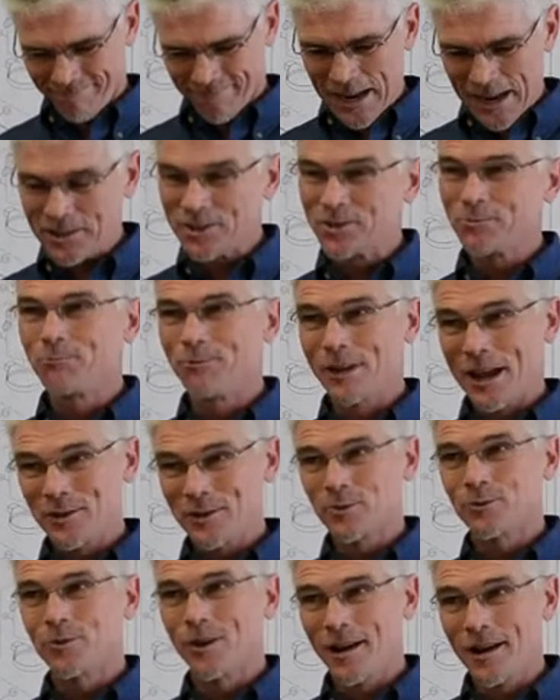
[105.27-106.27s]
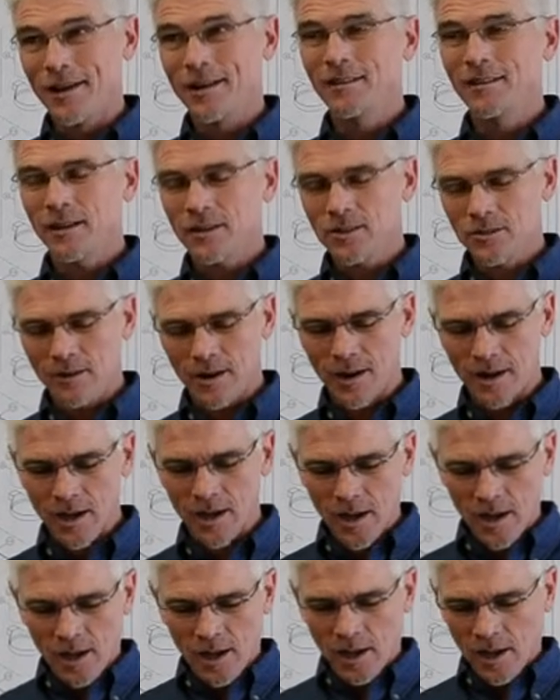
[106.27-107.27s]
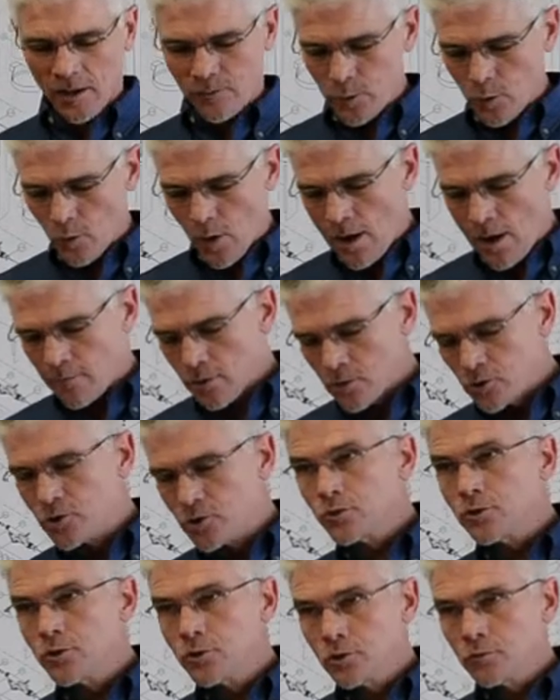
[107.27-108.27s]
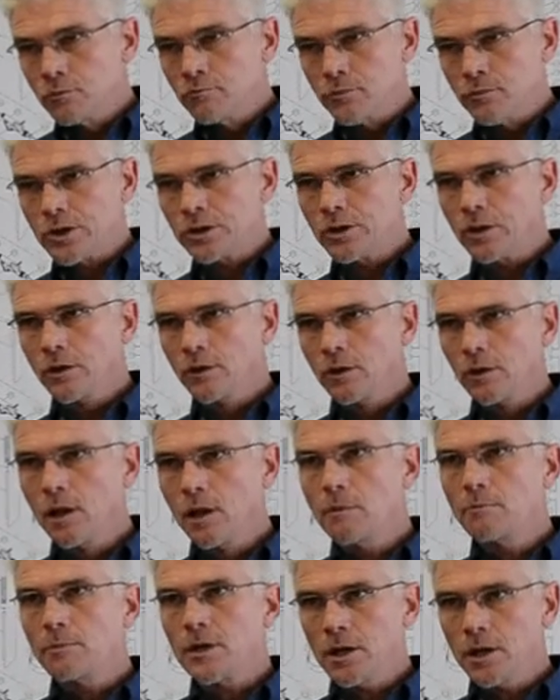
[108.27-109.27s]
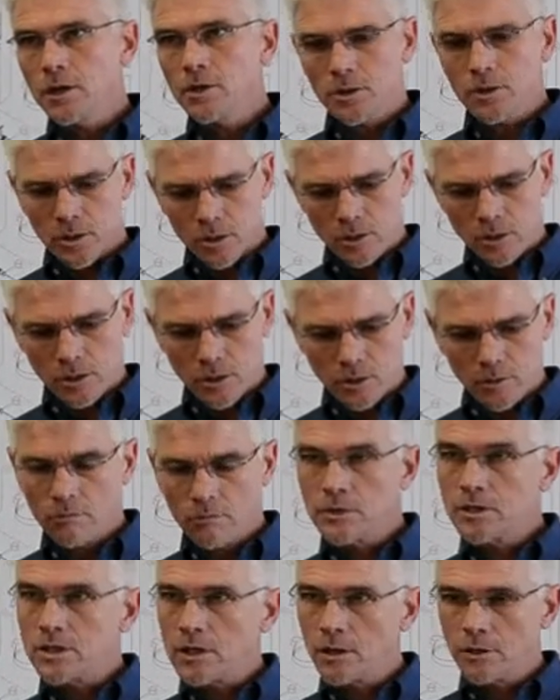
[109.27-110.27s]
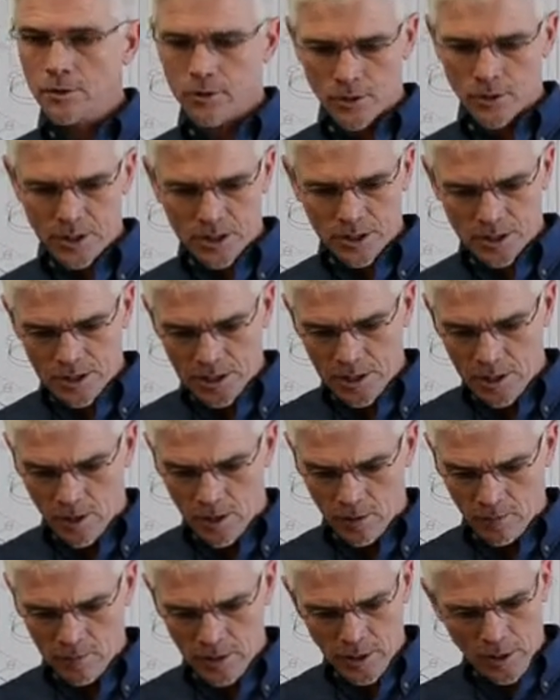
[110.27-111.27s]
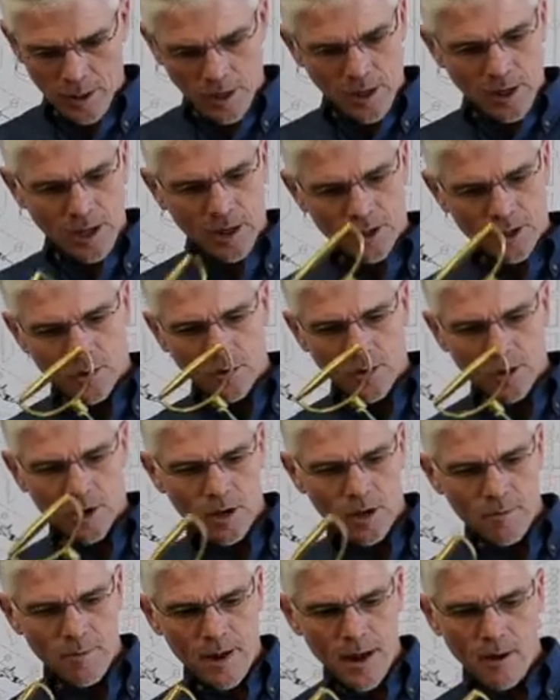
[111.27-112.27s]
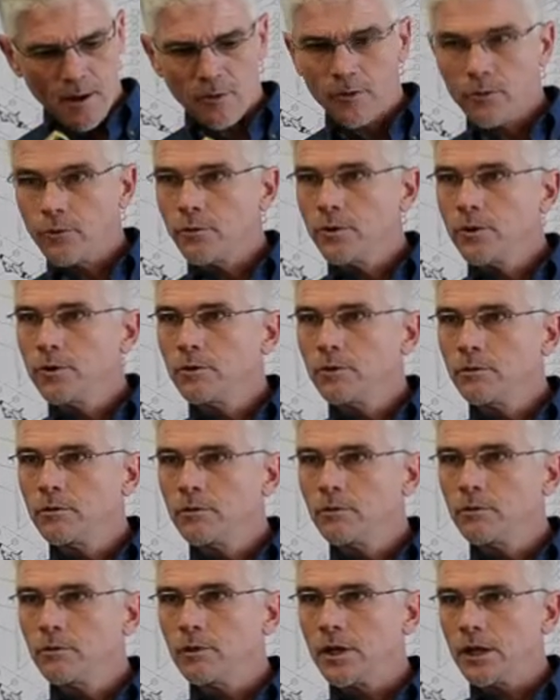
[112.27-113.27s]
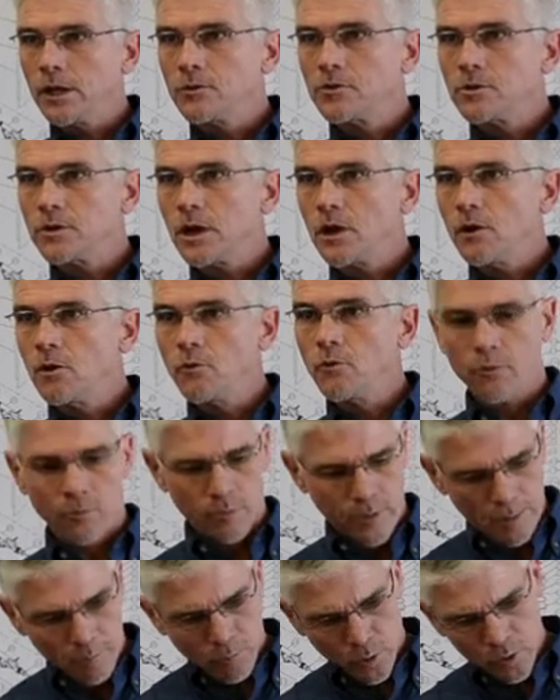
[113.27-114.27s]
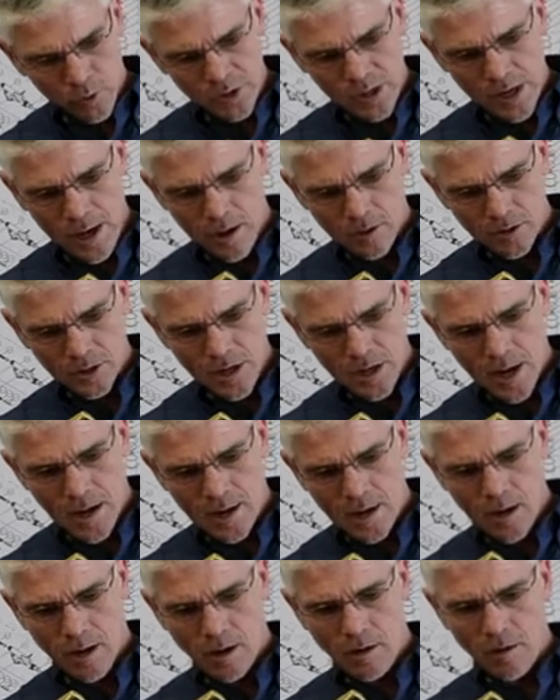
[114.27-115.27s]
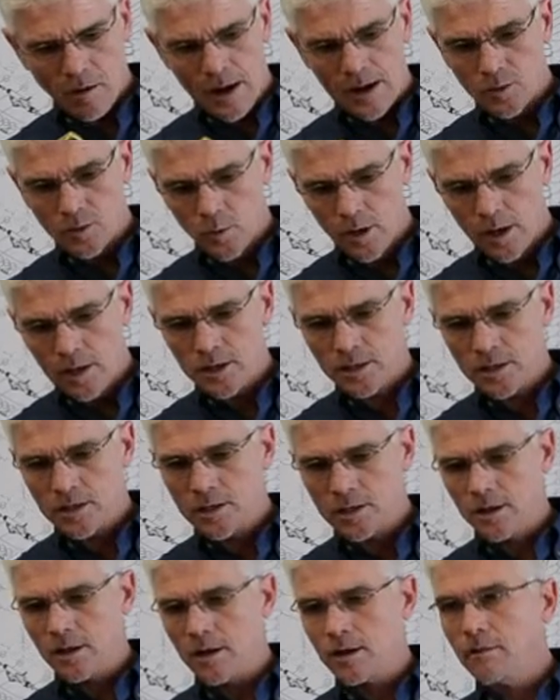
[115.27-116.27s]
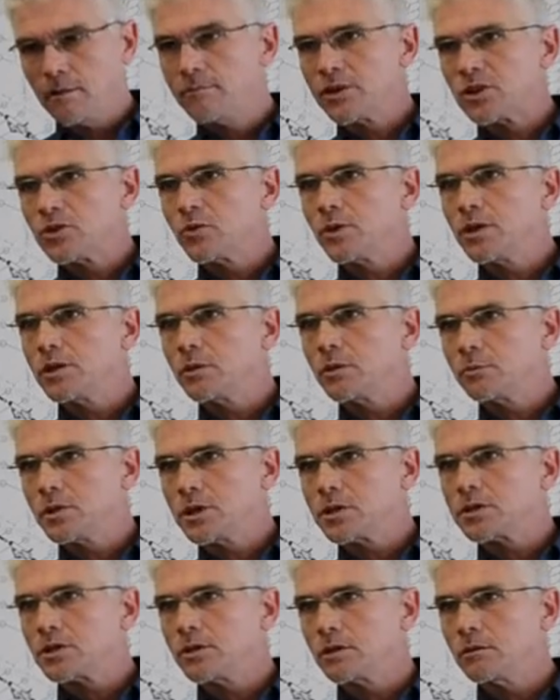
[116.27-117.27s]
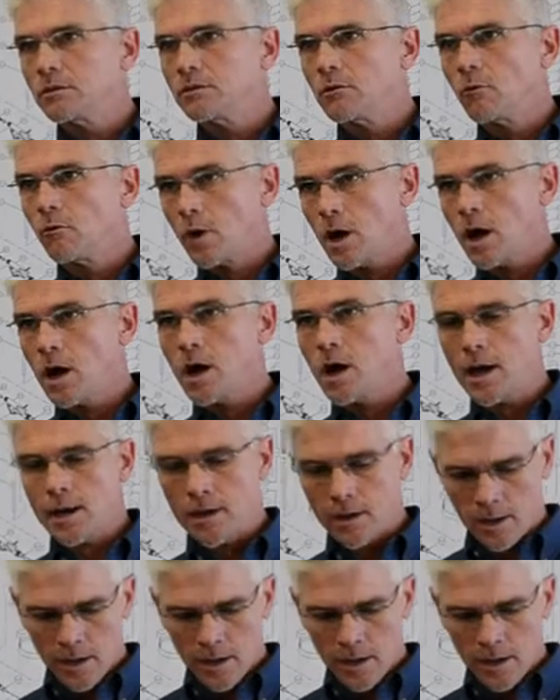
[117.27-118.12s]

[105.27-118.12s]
That's right. That's right. If you ever drew material up into the cylinder itself, it's going to come out through the entry hole that pulls the outside air, as well as between the piston rod.